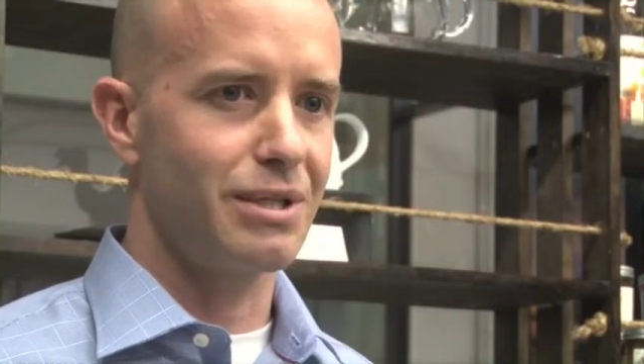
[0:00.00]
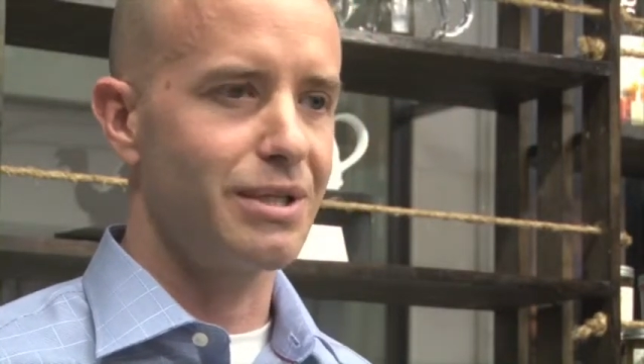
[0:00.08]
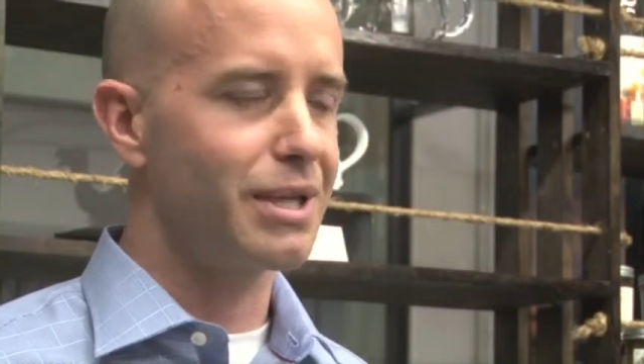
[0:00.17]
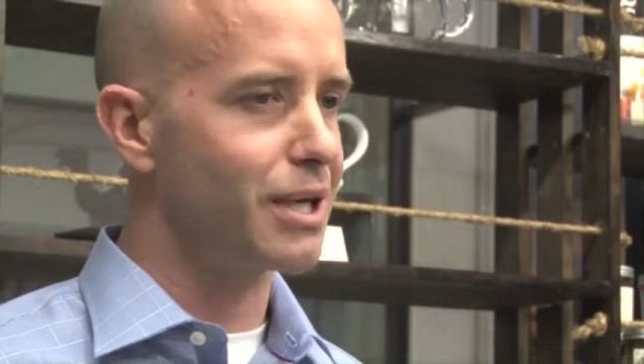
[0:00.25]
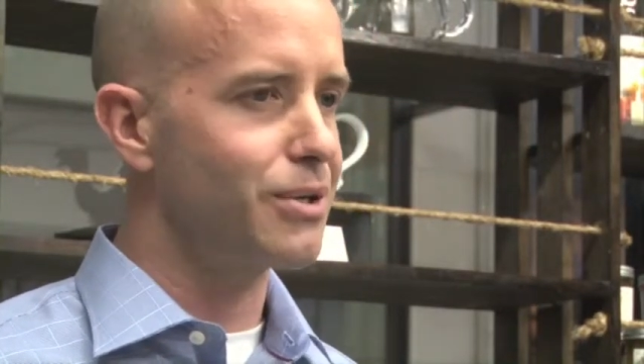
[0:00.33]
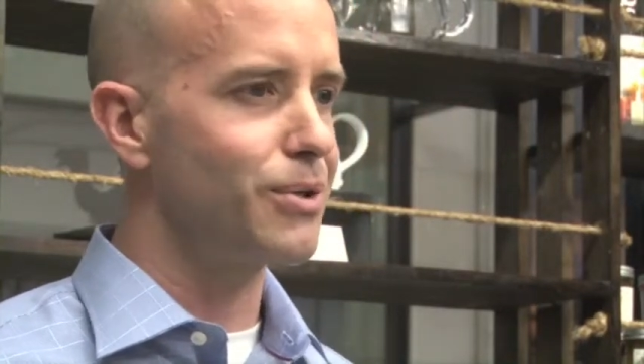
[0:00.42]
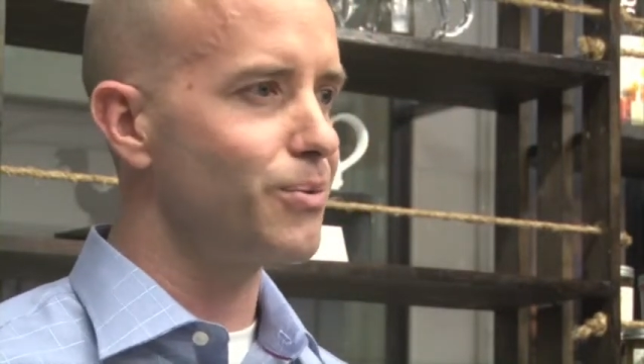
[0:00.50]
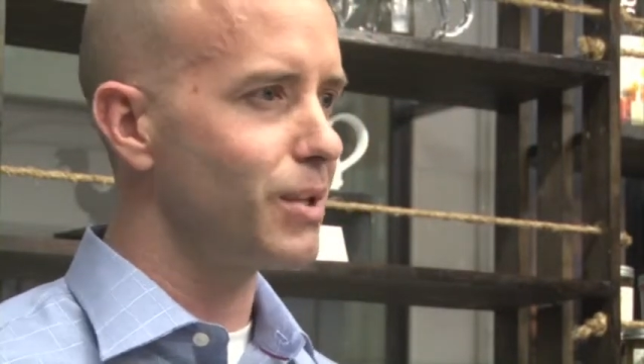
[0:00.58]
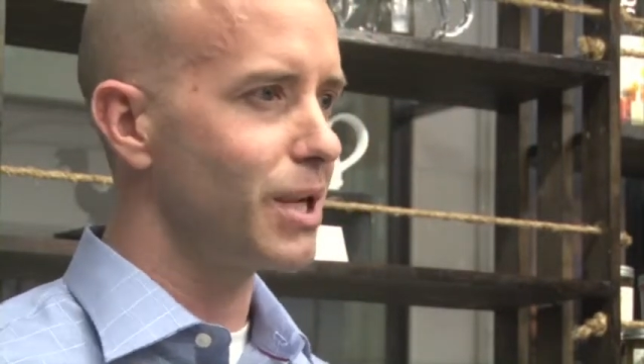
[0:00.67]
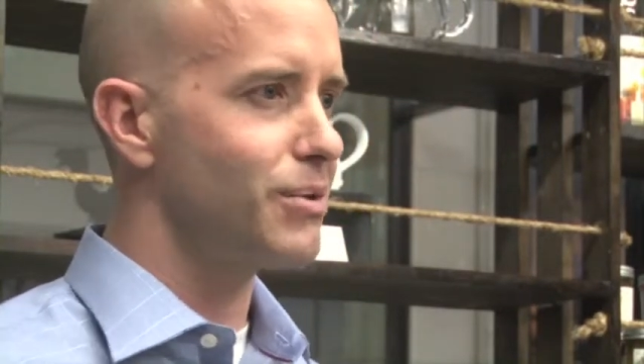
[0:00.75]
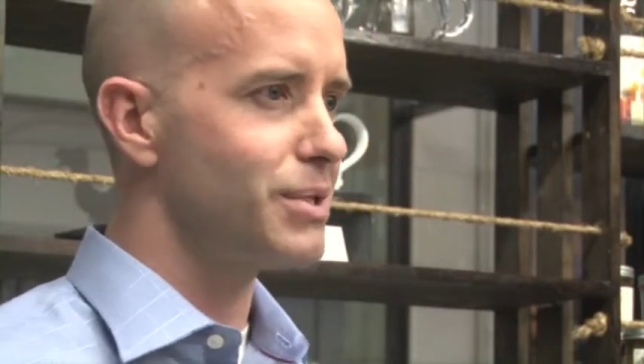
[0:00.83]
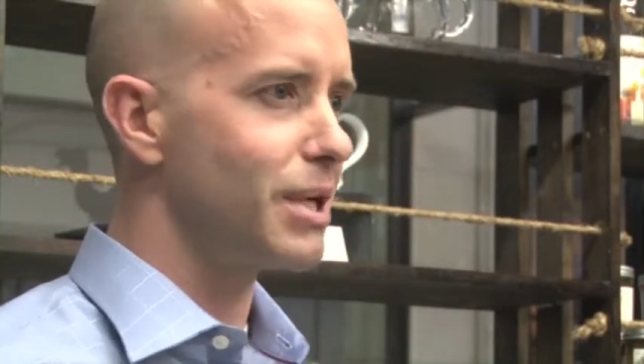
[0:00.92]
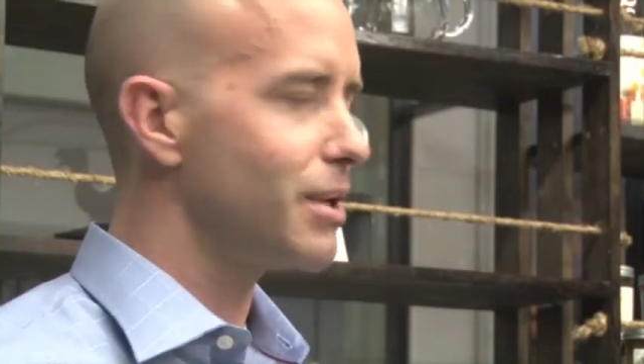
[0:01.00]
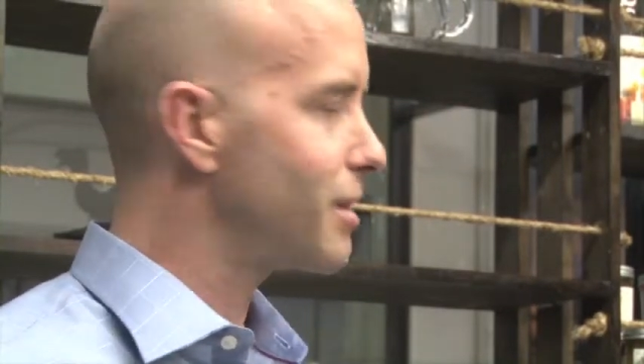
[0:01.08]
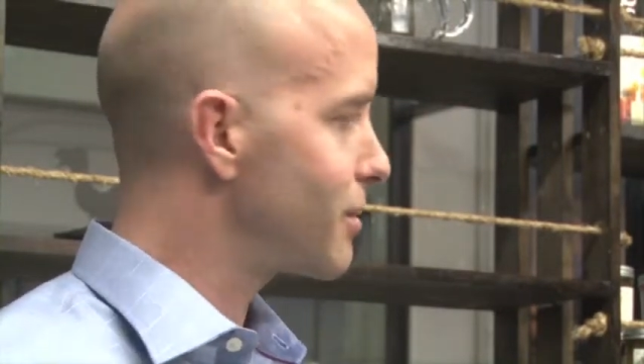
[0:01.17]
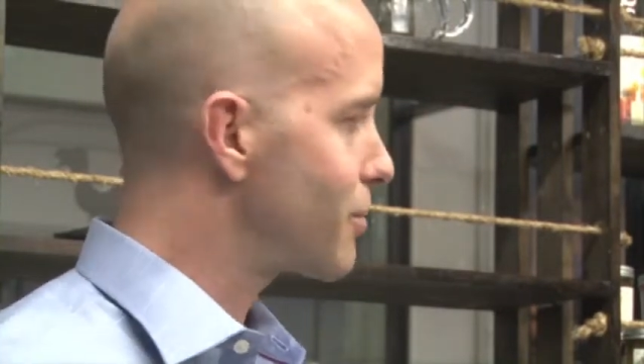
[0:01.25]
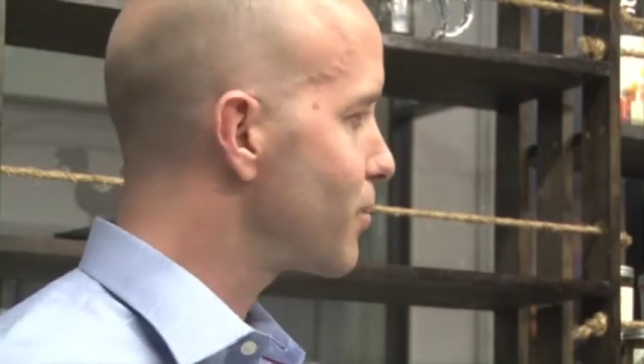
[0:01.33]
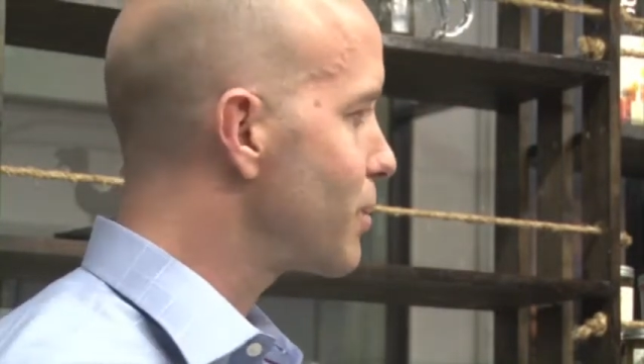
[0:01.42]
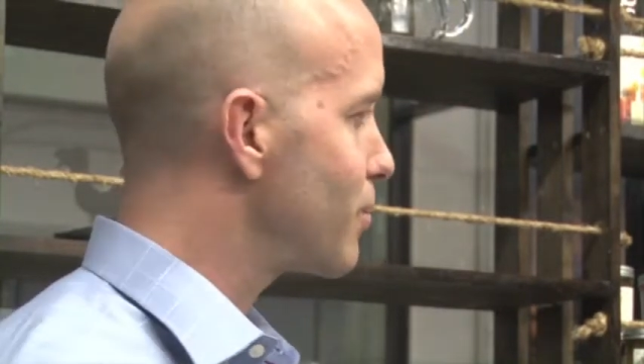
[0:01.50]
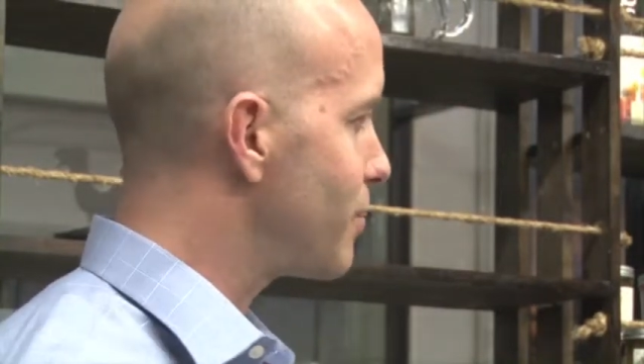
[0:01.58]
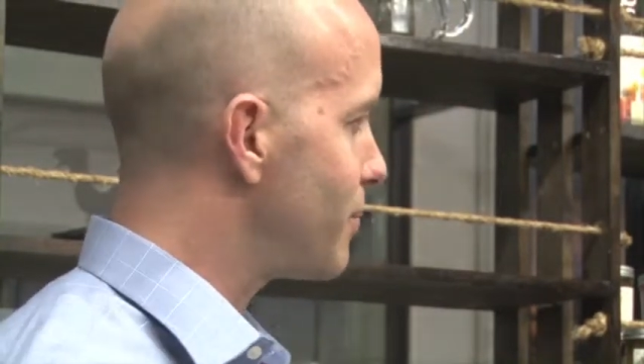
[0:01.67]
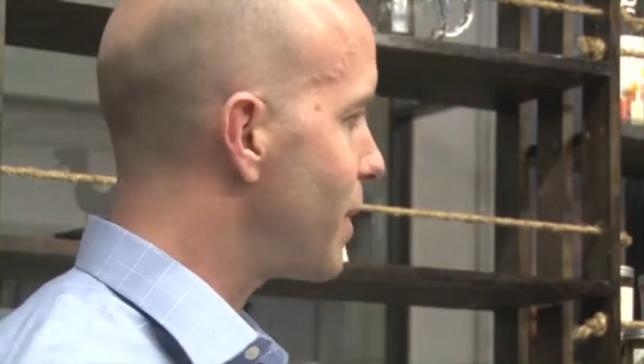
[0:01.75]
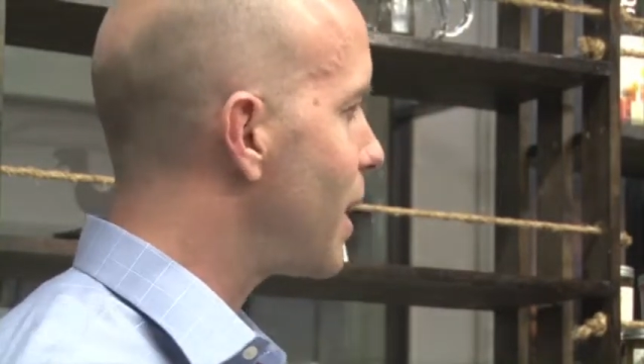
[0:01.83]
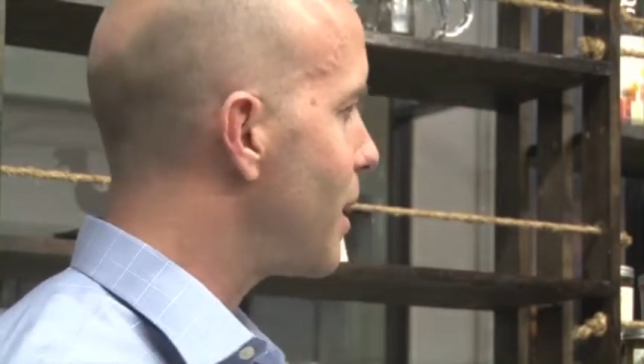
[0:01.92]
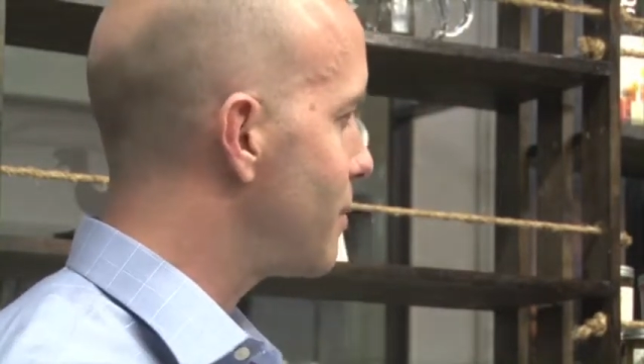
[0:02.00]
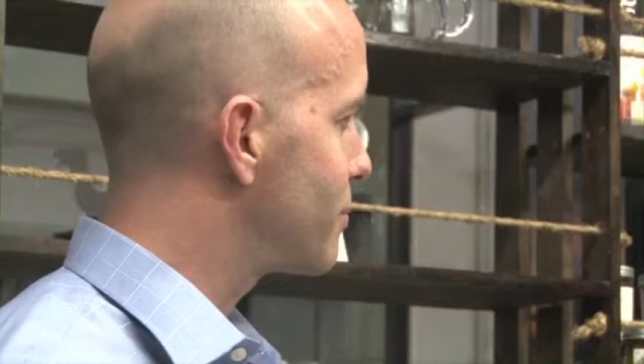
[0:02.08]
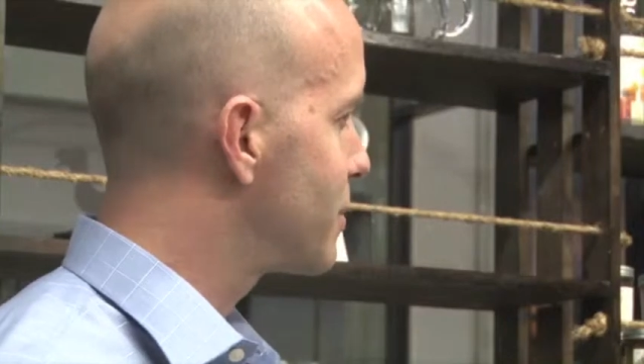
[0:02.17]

than I could when I was down at a 3 to a 5.